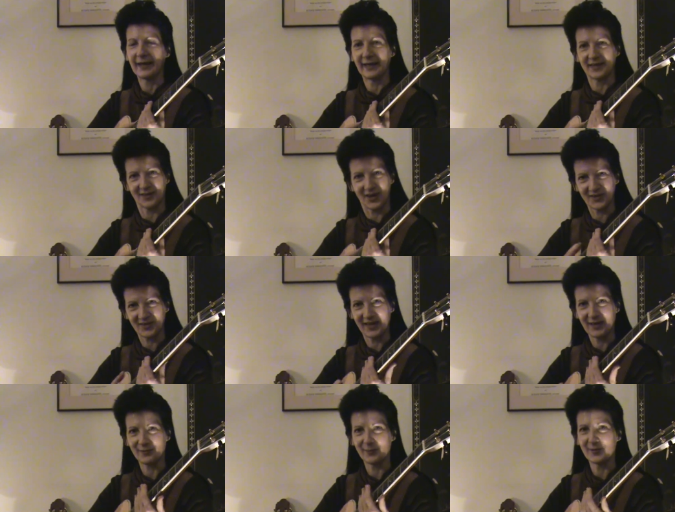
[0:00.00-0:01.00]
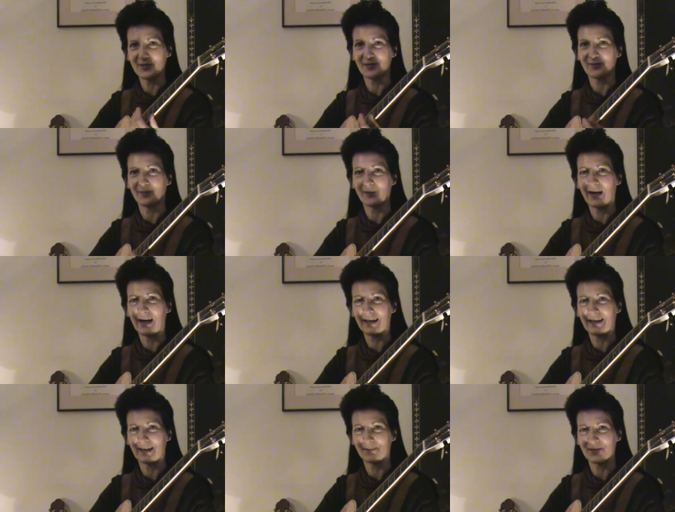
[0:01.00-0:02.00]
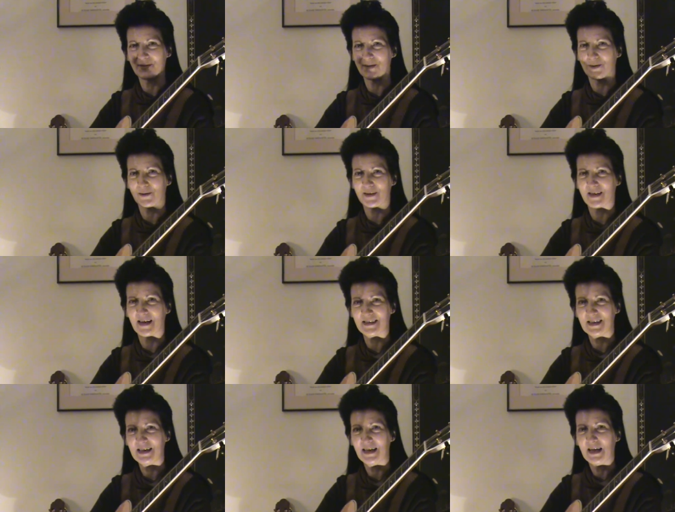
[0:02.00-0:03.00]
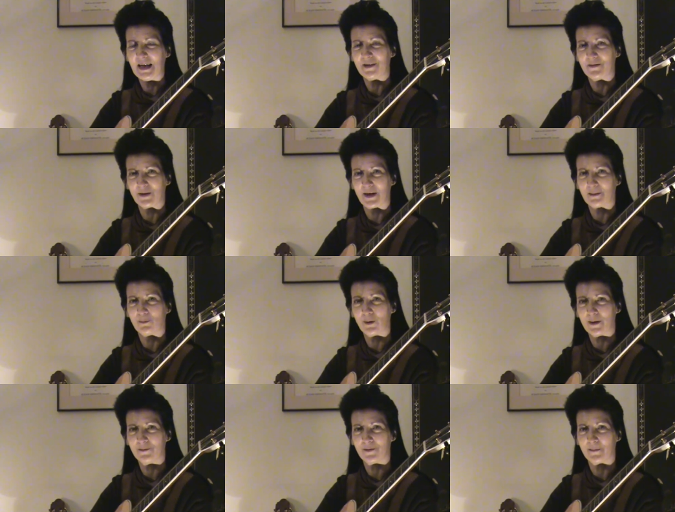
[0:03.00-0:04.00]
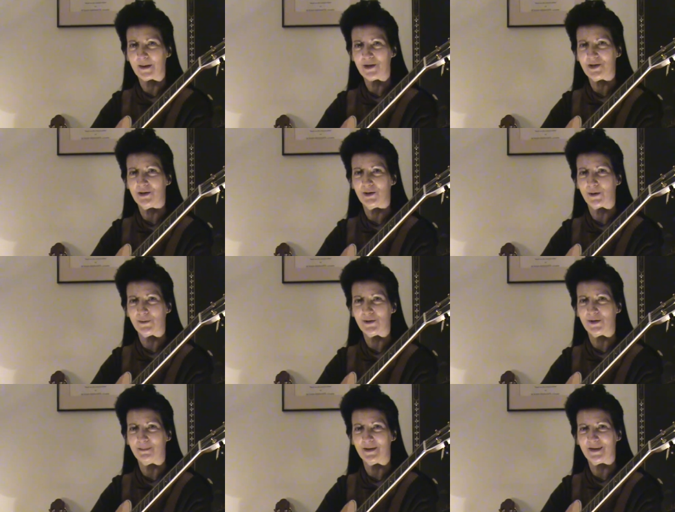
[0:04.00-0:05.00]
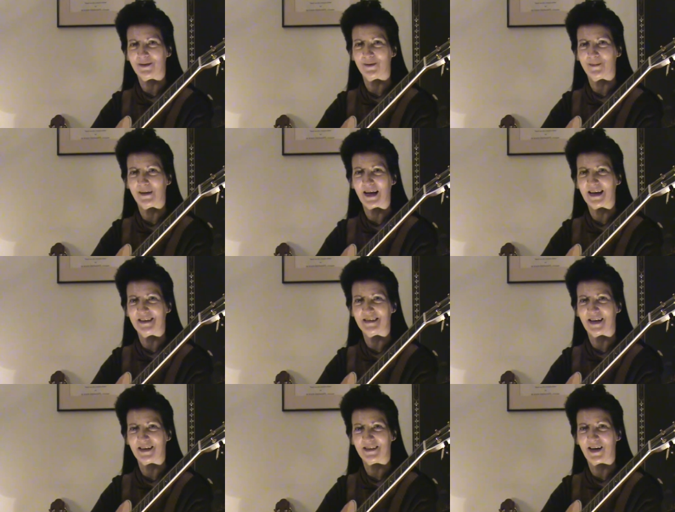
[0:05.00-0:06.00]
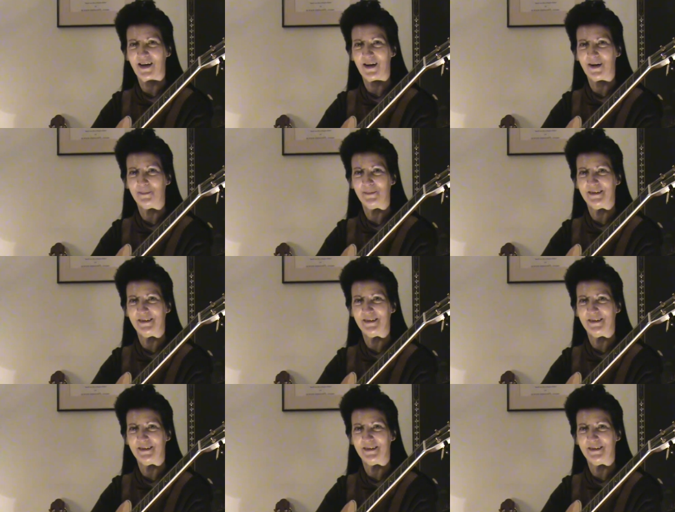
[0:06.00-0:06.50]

And that's all today for Music from God. I'm Susan Grisanti. If you'd like more information, go to musicfromgod.com.